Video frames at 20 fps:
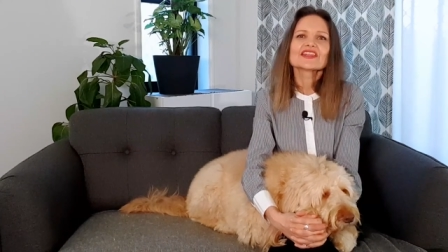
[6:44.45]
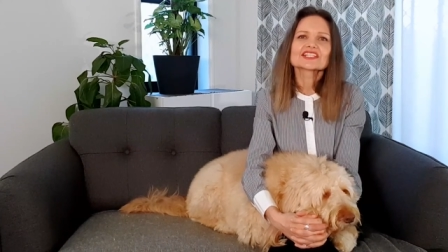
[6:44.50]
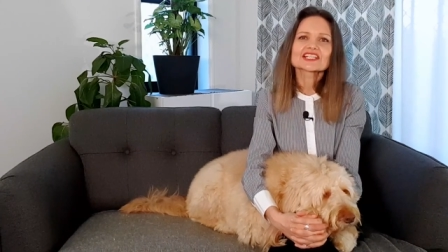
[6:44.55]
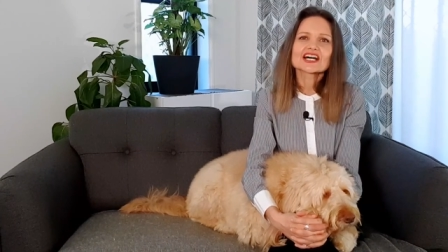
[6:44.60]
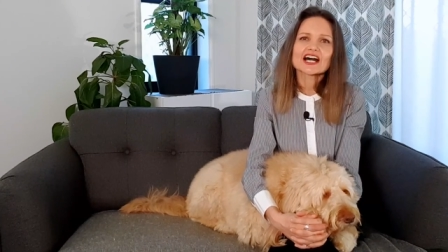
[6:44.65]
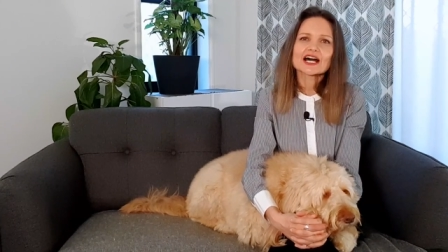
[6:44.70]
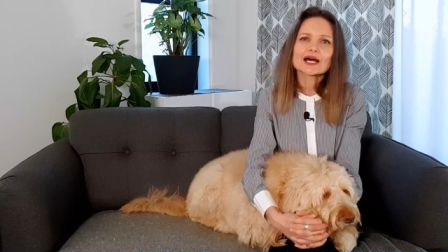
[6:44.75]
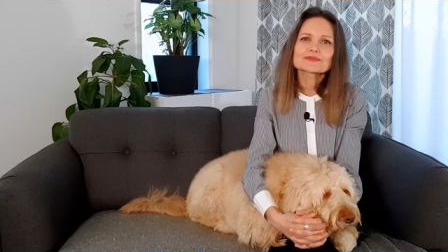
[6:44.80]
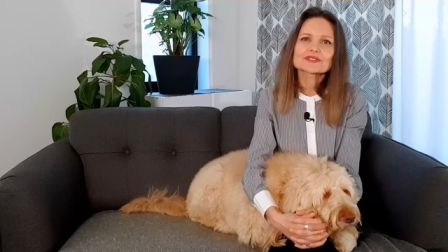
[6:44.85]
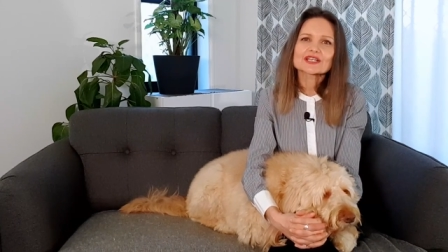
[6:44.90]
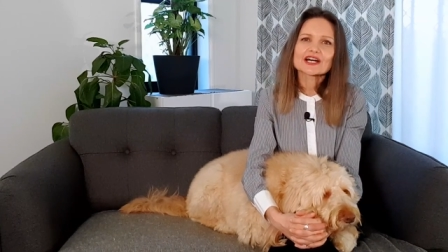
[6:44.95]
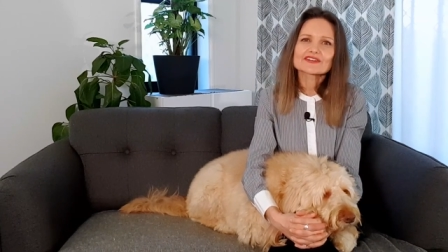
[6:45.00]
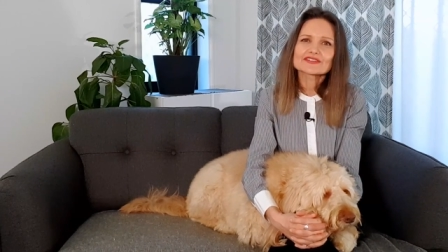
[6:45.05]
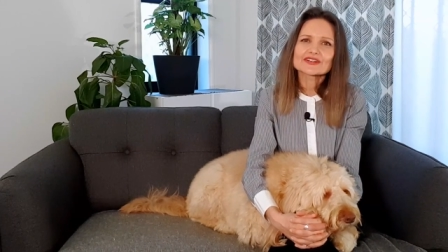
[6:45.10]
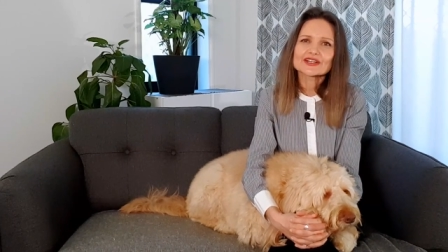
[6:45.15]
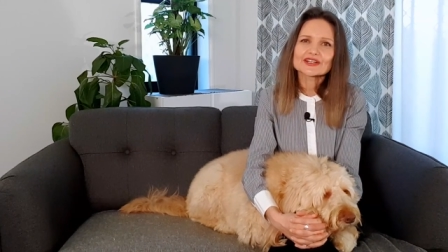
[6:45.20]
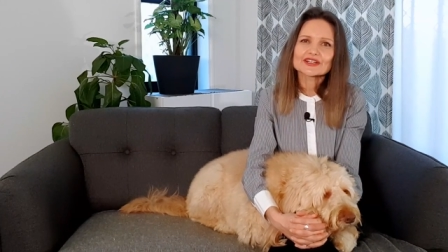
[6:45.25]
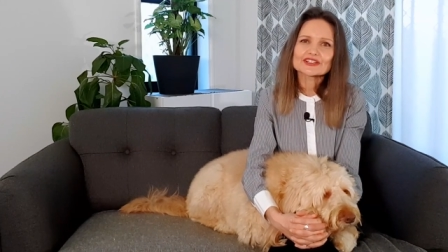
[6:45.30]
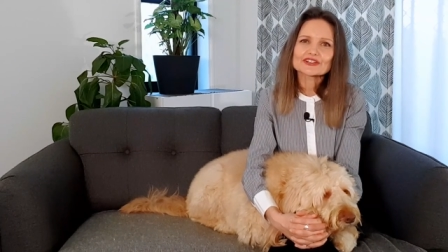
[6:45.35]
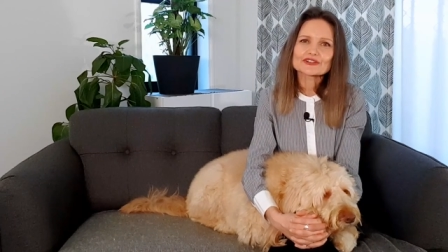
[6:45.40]
the times I've
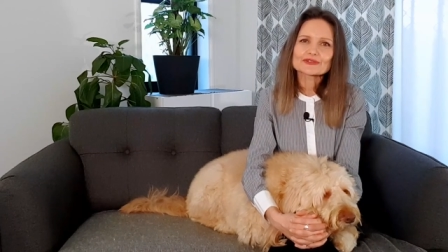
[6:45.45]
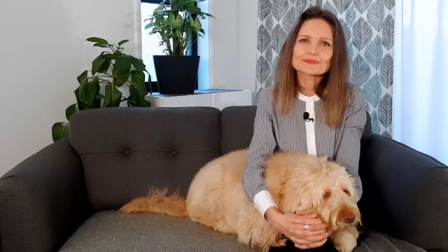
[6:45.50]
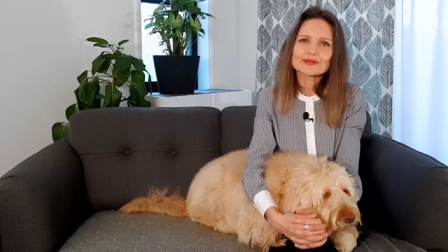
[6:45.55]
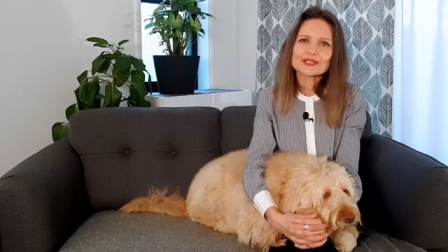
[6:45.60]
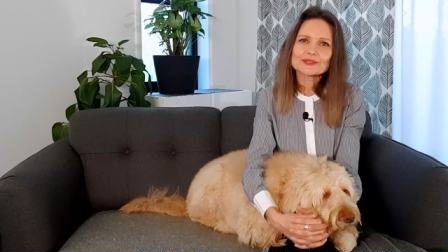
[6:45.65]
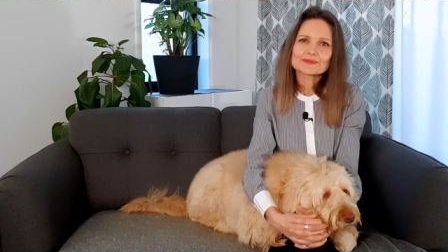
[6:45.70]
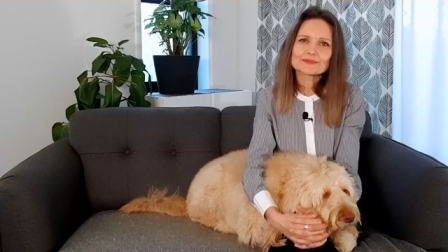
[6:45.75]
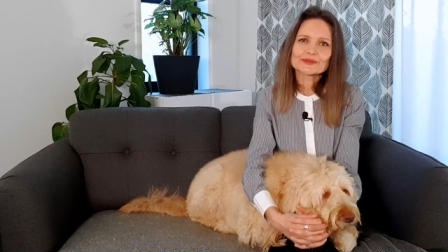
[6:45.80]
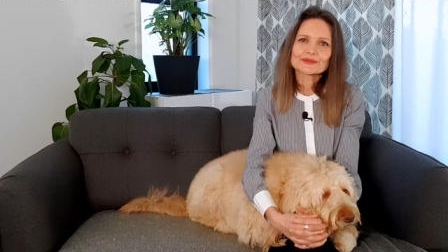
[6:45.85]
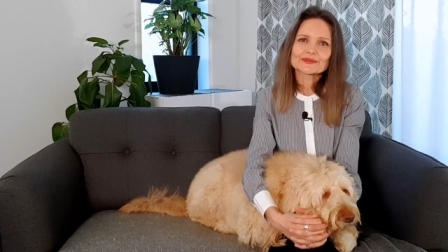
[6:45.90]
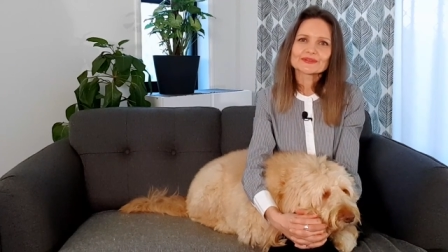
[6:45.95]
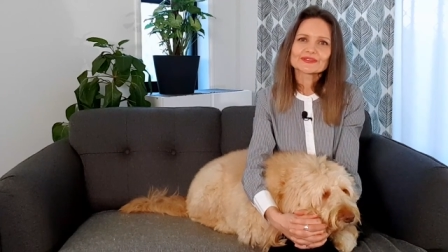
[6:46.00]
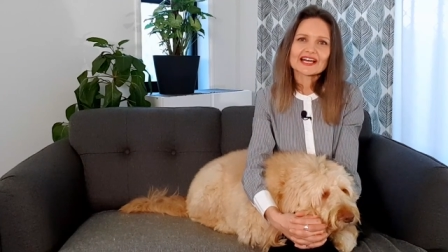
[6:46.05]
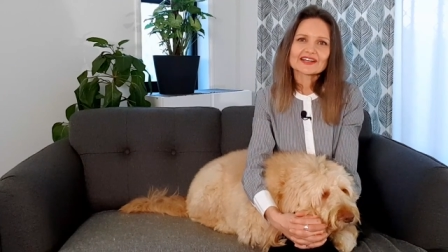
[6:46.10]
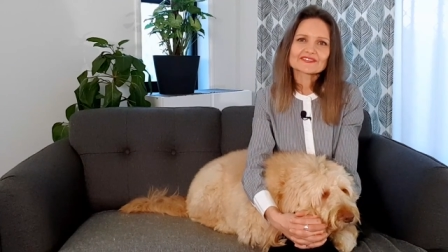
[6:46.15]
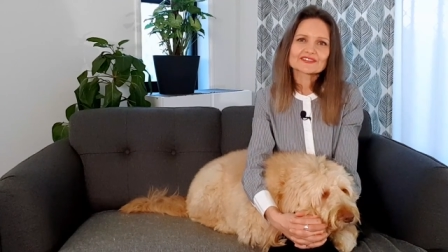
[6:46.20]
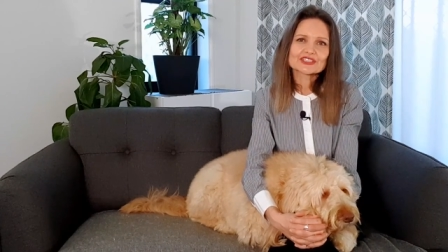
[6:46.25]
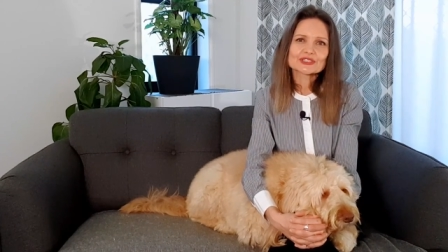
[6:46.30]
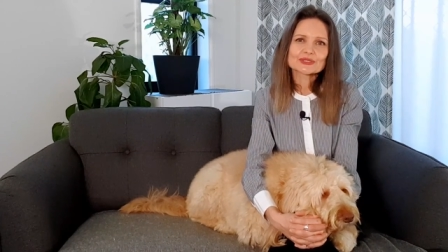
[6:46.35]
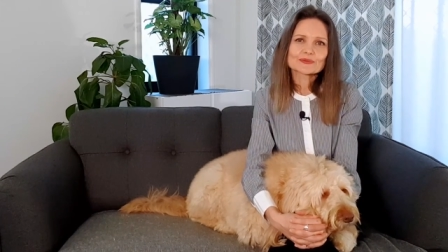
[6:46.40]
heard of people
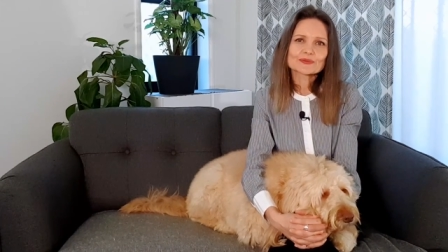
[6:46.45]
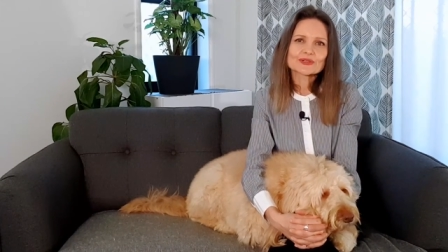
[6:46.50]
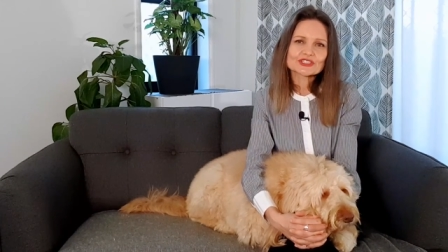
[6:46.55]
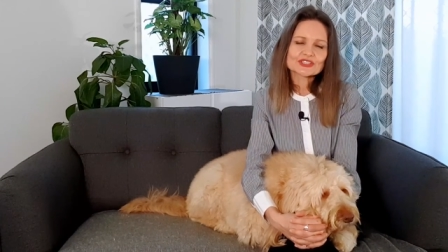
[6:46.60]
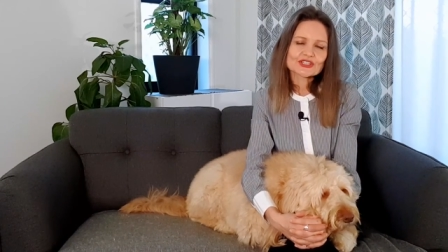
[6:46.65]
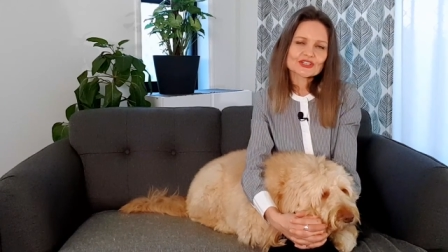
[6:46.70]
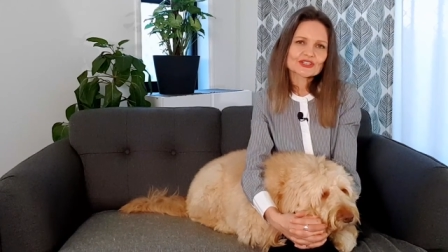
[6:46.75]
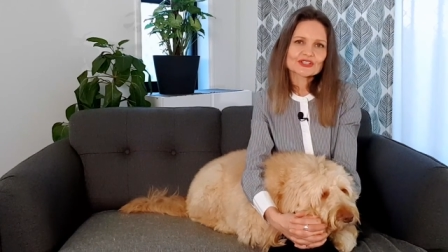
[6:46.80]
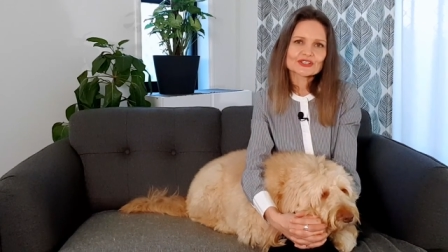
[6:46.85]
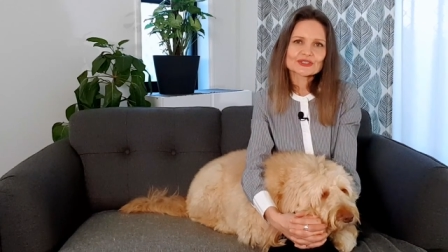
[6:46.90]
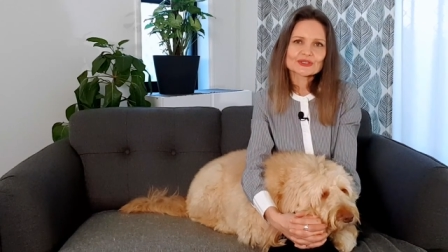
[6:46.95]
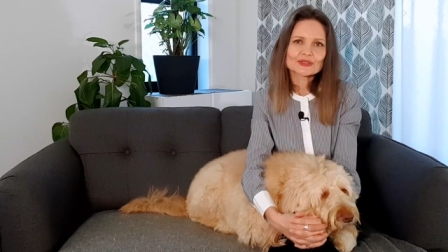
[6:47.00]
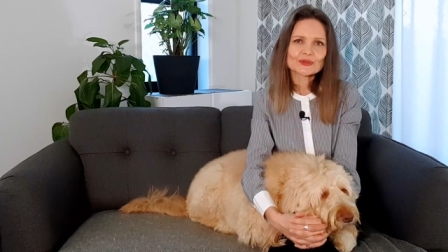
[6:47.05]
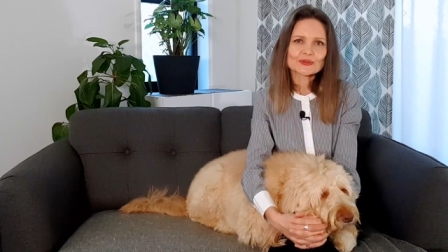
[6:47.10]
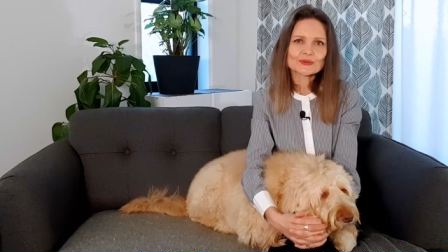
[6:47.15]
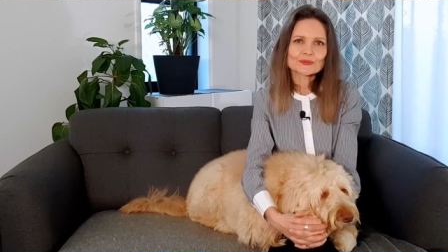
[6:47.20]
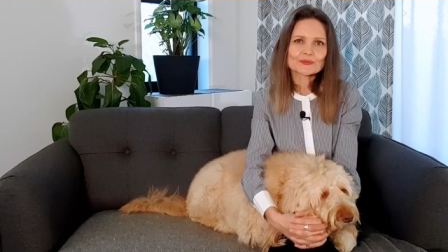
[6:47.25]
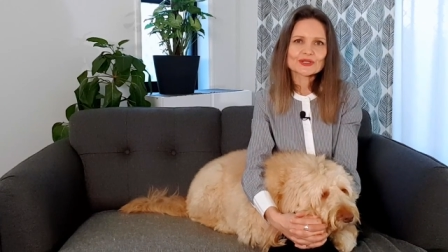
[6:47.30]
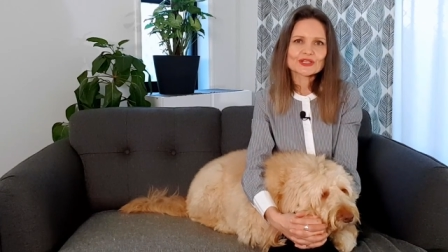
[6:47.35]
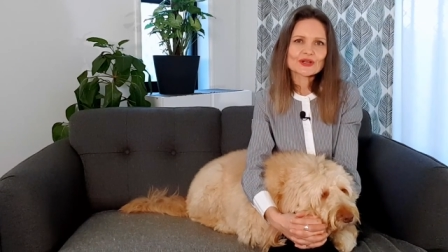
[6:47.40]
having to return
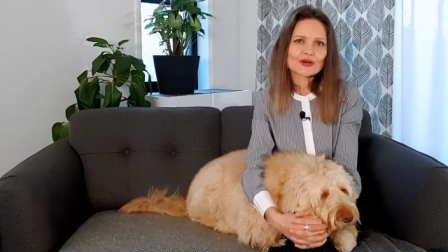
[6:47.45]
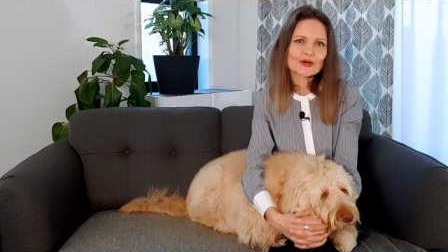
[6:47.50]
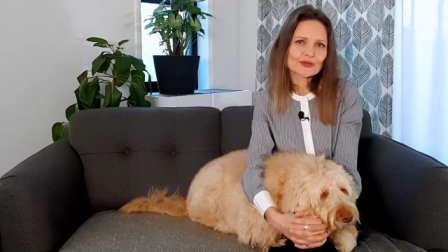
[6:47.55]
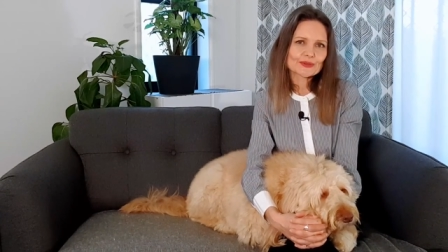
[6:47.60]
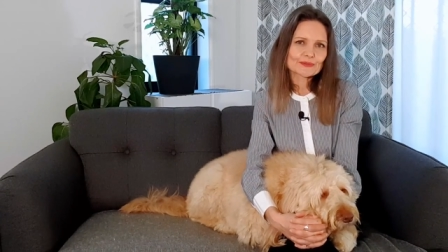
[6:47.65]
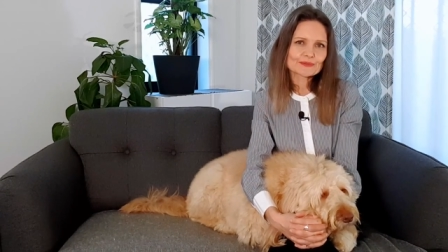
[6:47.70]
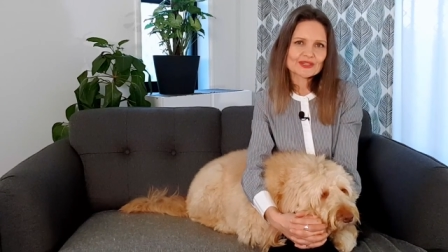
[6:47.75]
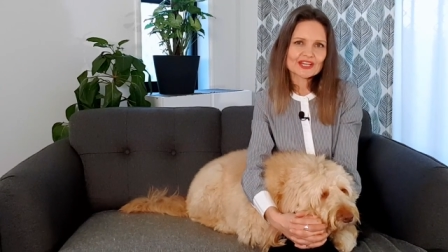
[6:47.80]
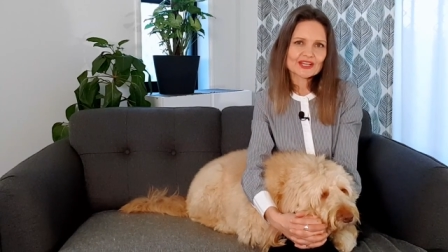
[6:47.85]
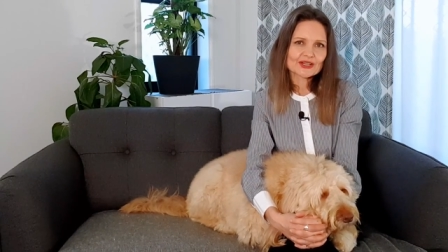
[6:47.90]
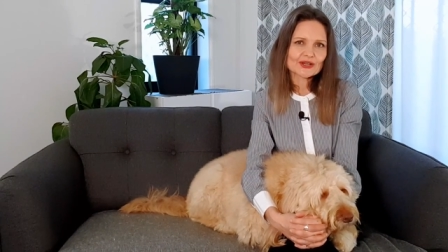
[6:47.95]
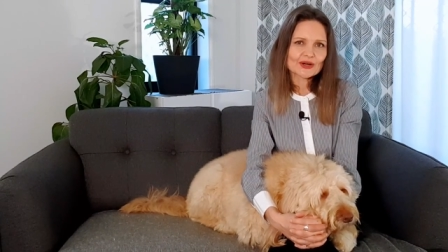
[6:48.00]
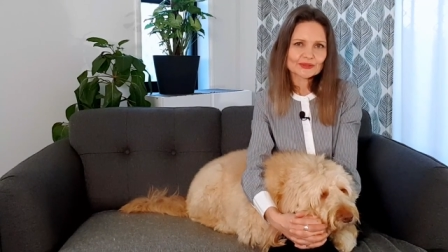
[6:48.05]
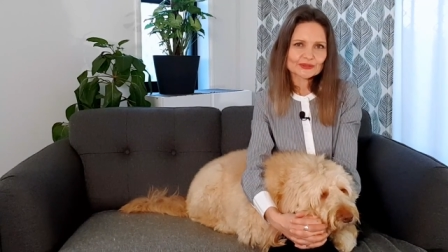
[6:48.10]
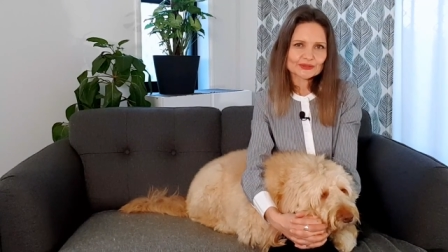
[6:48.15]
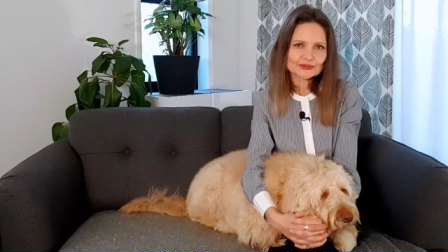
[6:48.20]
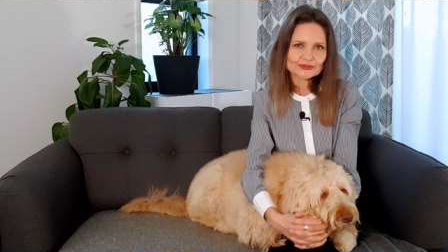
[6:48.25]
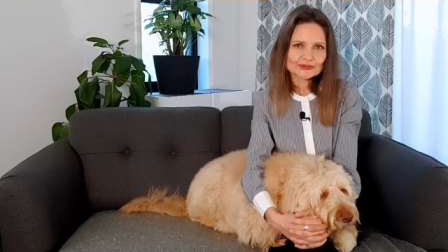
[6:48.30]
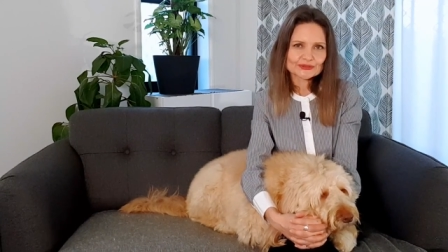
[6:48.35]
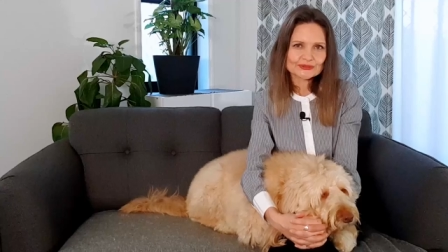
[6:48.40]
or rehome their
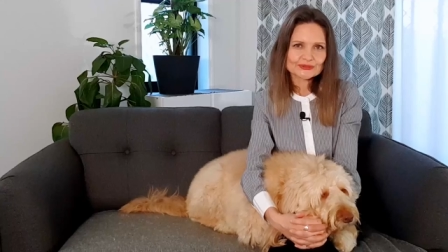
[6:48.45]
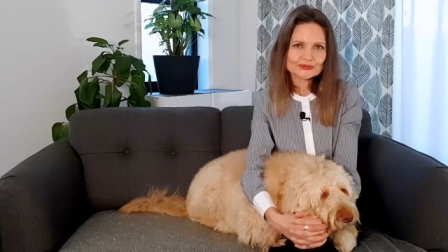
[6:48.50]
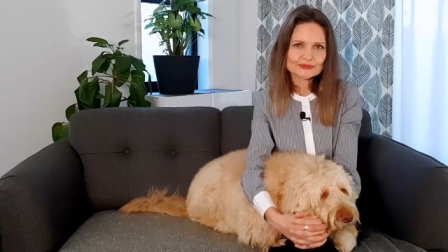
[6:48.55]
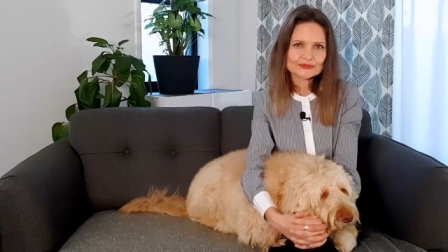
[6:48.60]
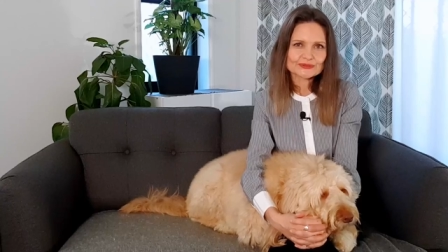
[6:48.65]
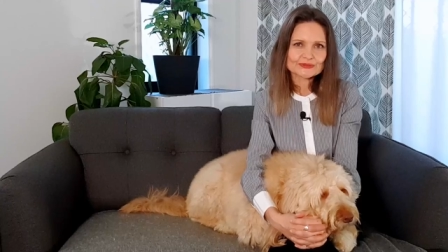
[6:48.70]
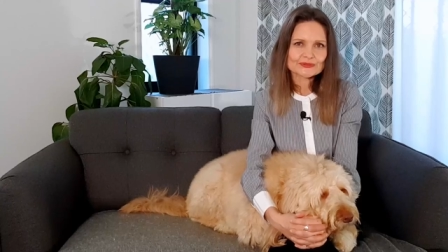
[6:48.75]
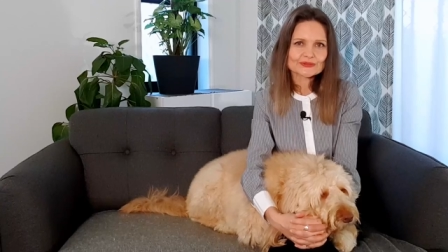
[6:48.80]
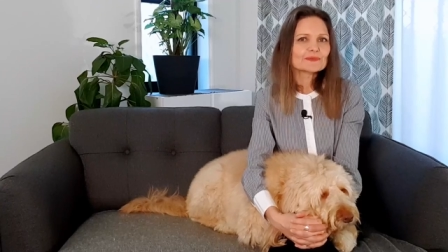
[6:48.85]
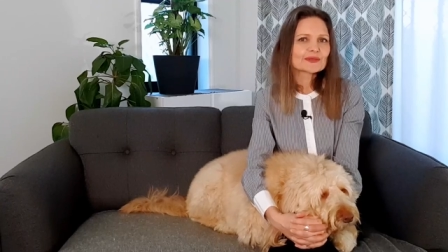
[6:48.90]
golden doodle